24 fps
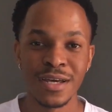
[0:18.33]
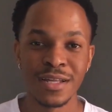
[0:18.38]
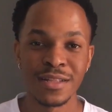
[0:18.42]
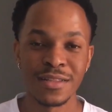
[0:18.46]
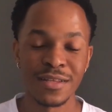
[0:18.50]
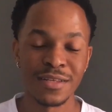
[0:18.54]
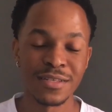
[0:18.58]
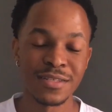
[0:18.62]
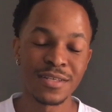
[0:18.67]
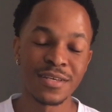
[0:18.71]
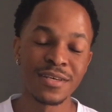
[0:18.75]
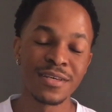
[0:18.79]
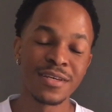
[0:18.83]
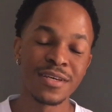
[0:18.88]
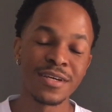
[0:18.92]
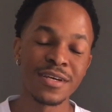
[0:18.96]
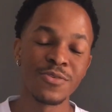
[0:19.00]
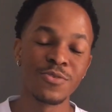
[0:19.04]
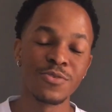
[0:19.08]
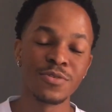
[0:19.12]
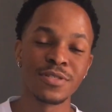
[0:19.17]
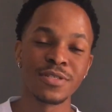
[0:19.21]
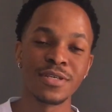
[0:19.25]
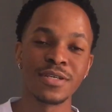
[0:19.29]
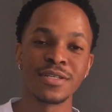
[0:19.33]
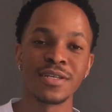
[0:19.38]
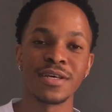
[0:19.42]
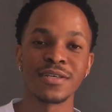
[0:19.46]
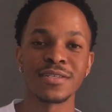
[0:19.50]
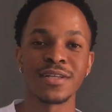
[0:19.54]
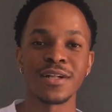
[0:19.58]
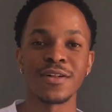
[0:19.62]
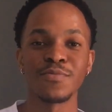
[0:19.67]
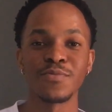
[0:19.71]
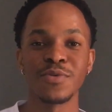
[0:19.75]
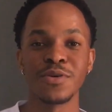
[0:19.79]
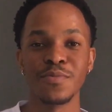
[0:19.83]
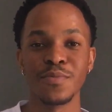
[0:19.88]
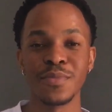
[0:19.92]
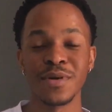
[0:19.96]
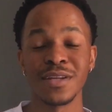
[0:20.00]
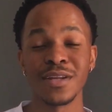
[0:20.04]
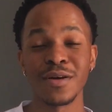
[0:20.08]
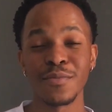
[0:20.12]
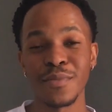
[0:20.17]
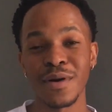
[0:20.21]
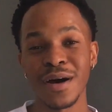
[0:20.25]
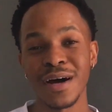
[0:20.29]
This skincare routine has helped me
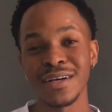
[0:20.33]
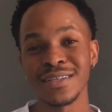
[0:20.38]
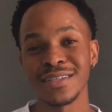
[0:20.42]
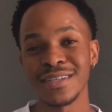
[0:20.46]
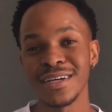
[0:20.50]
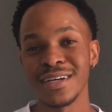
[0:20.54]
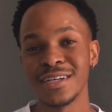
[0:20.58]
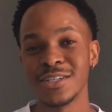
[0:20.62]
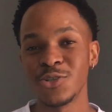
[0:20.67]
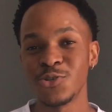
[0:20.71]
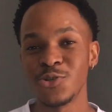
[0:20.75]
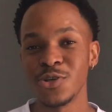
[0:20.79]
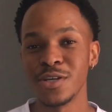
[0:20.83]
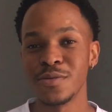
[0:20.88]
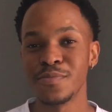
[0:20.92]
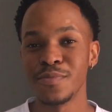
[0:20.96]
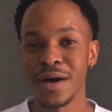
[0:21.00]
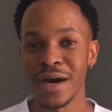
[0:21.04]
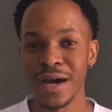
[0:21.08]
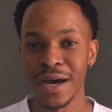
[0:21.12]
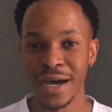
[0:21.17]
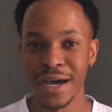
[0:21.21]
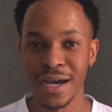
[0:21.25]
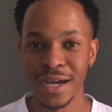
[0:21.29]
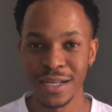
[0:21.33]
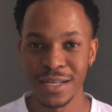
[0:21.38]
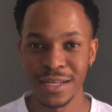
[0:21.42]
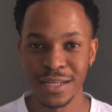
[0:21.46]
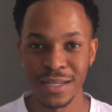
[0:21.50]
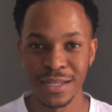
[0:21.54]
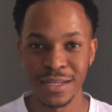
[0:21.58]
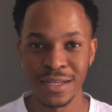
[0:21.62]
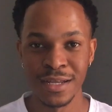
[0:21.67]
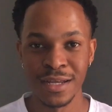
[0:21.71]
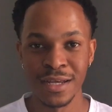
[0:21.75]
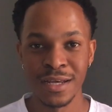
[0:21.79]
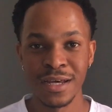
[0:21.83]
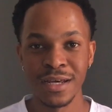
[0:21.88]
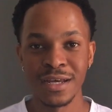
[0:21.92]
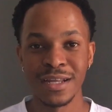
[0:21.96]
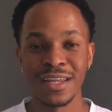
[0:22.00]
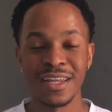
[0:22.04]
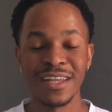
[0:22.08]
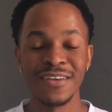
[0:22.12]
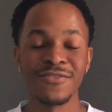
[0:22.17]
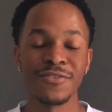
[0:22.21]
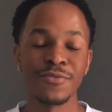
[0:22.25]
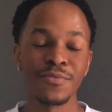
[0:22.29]
minimize and treat my acne,
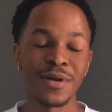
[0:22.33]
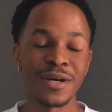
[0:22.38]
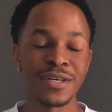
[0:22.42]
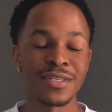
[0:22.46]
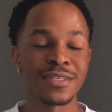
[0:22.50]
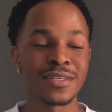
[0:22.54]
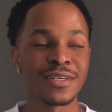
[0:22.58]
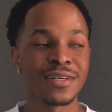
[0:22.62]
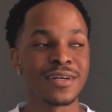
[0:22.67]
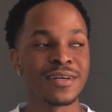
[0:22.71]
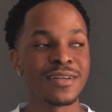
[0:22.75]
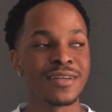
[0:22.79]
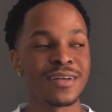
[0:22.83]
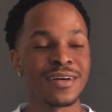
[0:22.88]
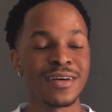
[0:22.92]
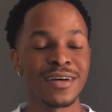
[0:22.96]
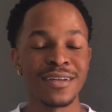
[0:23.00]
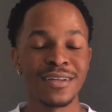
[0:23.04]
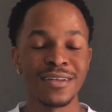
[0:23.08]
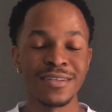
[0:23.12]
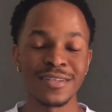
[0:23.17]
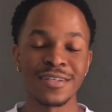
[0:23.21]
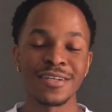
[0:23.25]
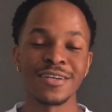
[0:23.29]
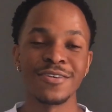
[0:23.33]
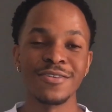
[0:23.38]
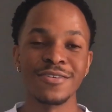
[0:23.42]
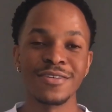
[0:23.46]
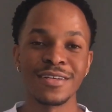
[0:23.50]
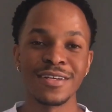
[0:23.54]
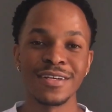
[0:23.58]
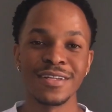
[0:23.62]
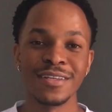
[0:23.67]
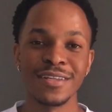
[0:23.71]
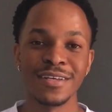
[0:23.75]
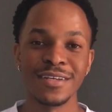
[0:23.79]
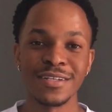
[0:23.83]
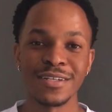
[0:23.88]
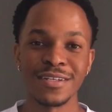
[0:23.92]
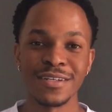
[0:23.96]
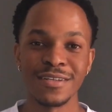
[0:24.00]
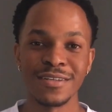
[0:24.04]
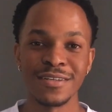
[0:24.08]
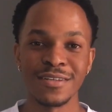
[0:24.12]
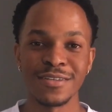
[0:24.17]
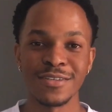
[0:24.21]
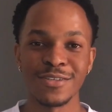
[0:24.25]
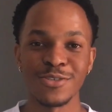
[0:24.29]
leaving my skin in its current condition.